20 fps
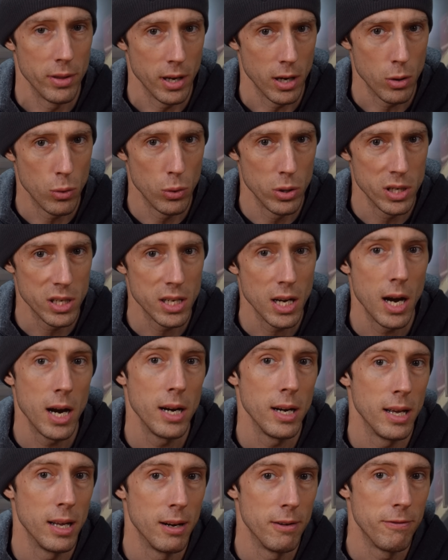a coarse
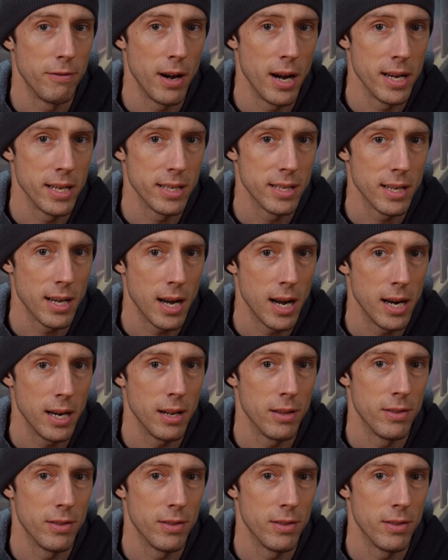side and a fine side